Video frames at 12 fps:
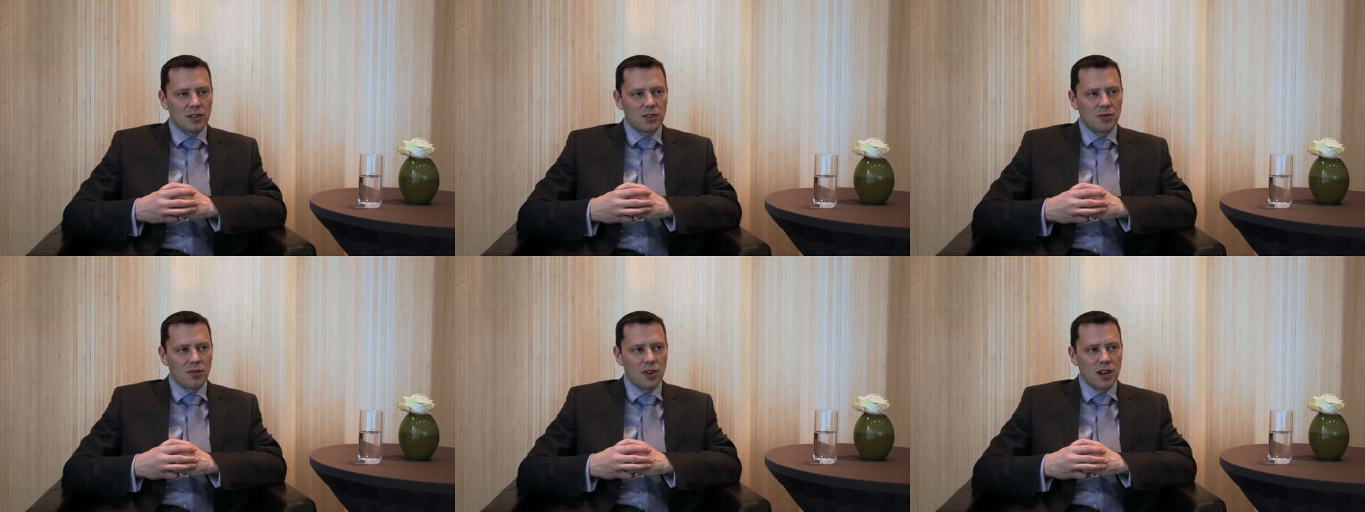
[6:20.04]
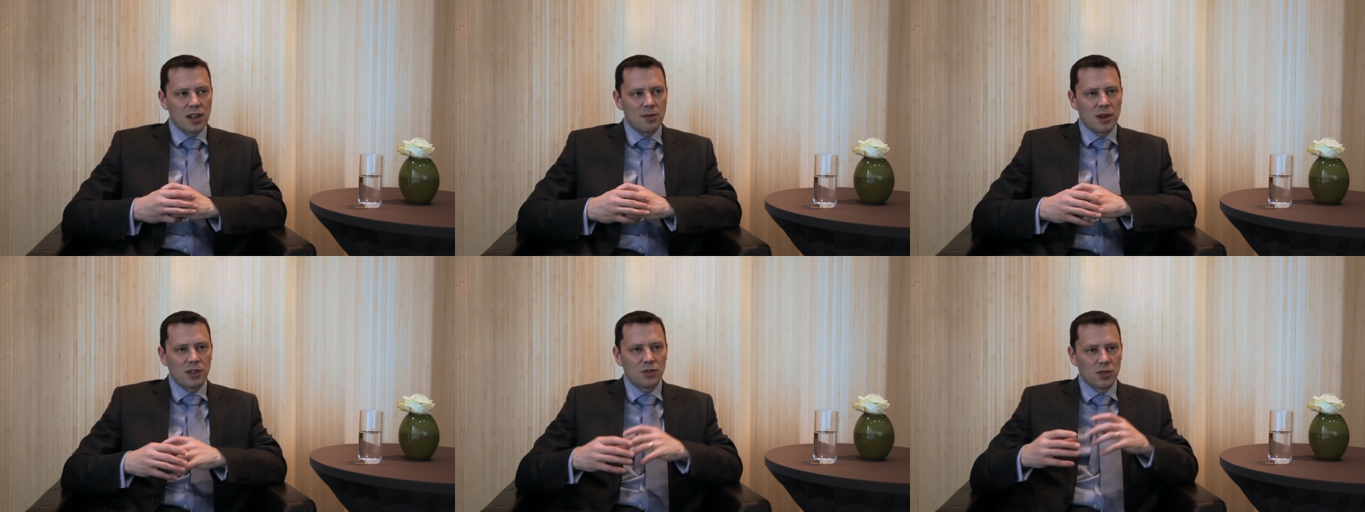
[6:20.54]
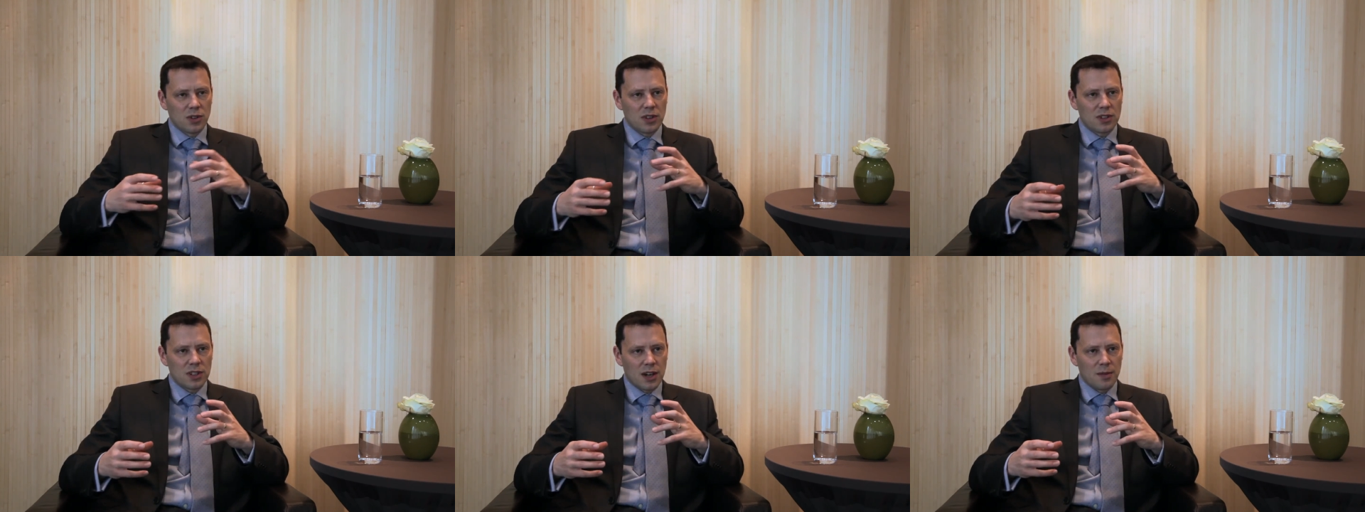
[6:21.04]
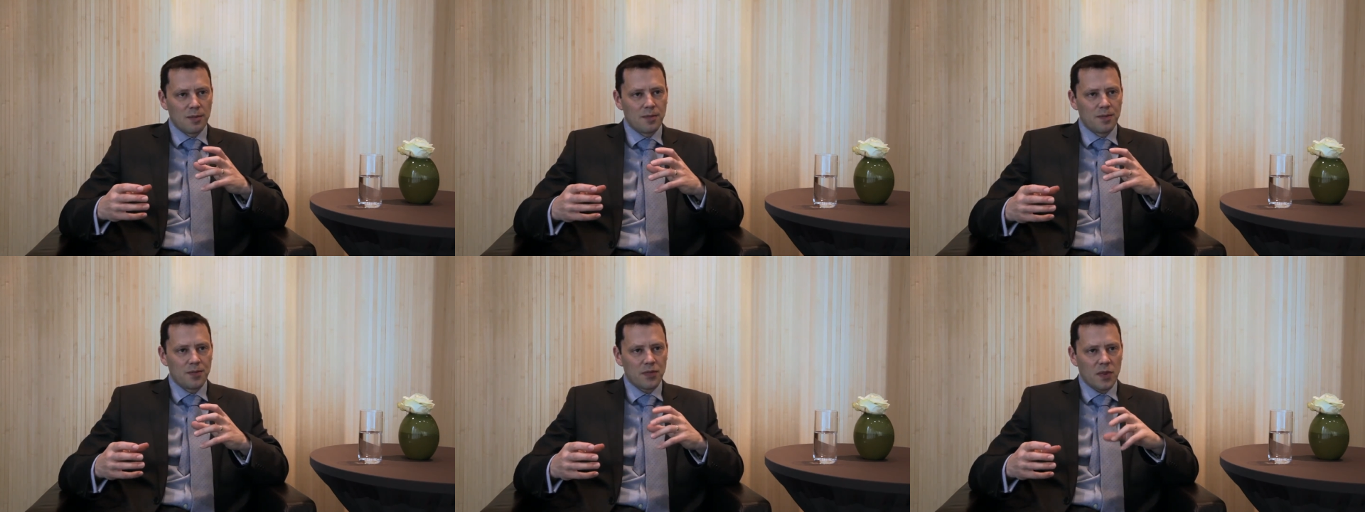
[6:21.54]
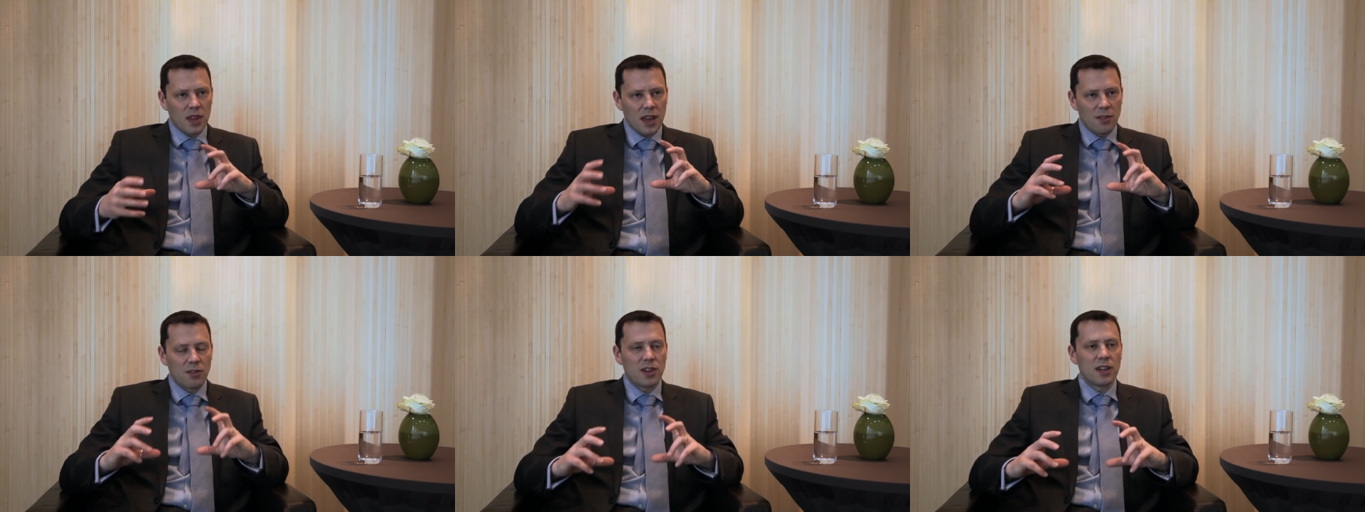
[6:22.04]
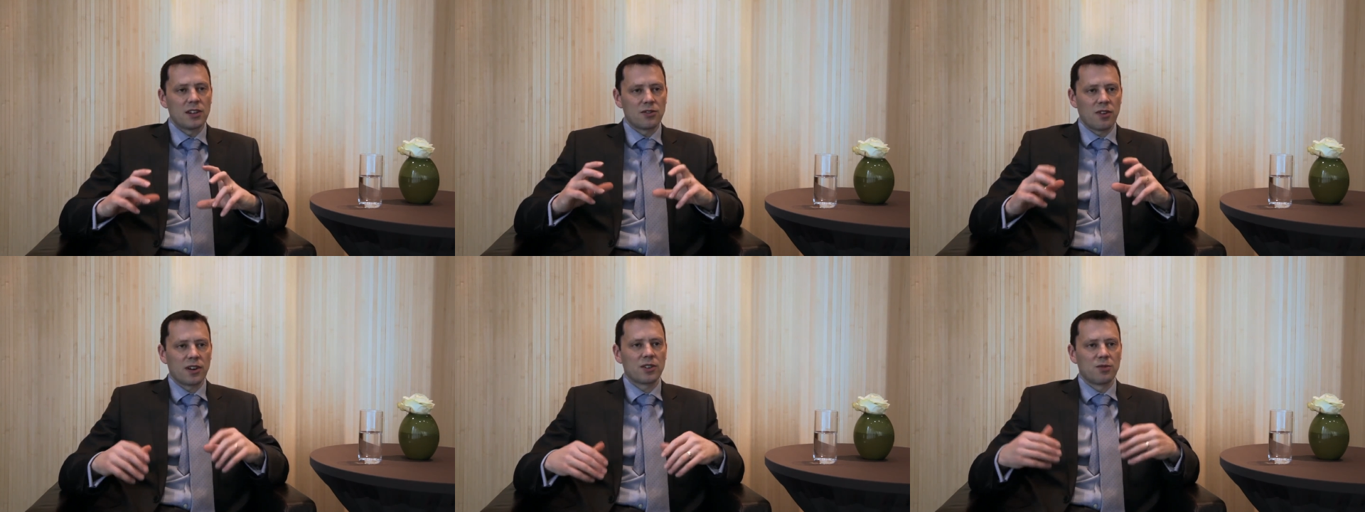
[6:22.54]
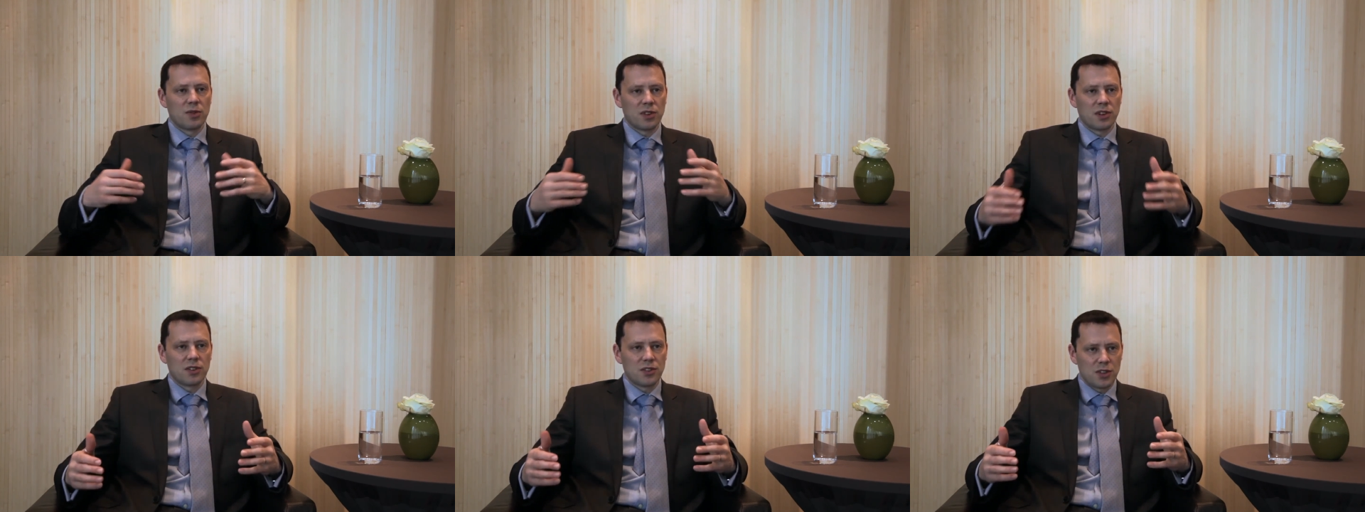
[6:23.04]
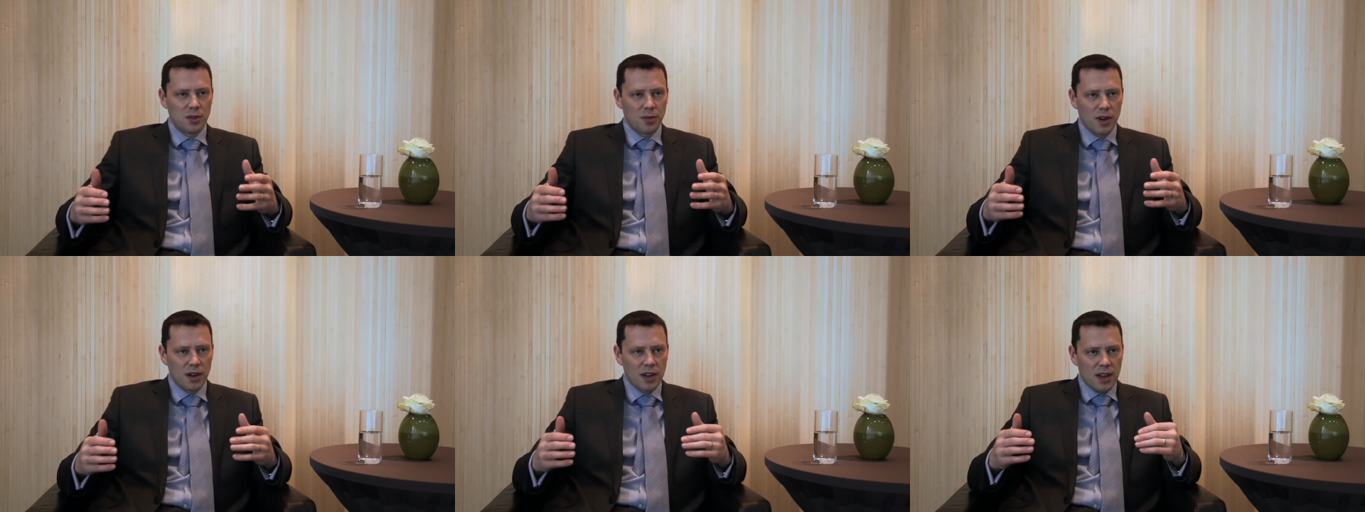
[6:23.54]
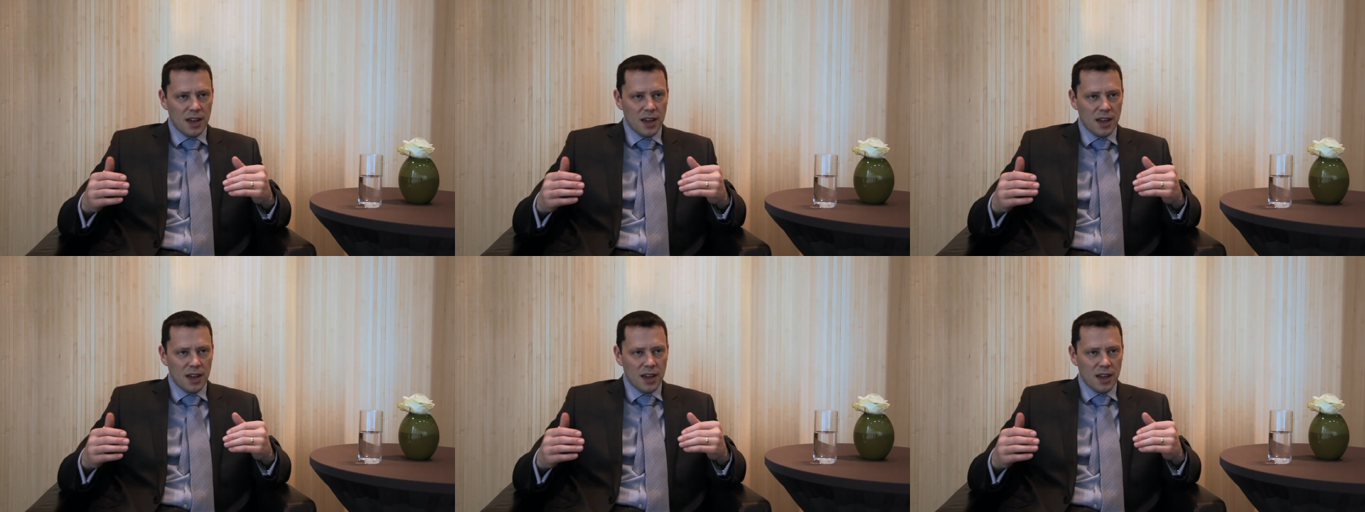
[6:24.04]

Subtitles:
to really make sure that every interaction with the consumer